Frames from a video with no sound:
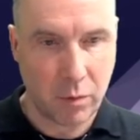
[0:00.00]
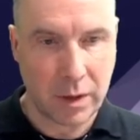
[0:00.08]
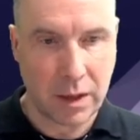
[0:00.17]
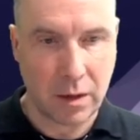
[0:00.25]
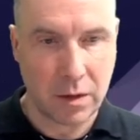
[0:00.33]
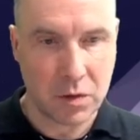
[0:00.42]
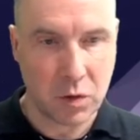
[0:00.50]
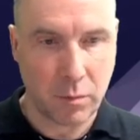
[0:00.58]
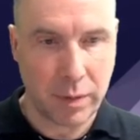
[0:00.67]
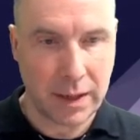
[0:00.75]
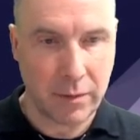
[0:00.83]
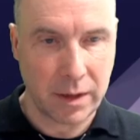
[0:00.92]
We can also
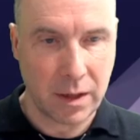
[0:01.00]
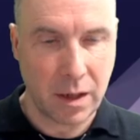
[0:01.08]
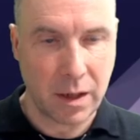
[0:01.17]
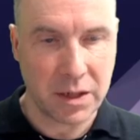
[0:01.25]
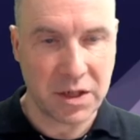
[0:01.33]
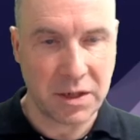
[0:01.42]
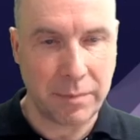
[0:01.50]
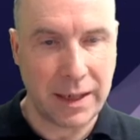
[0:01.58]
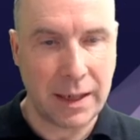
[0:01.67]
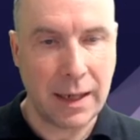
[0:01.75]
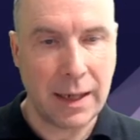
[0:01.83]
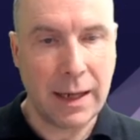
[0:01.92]
play with the RGB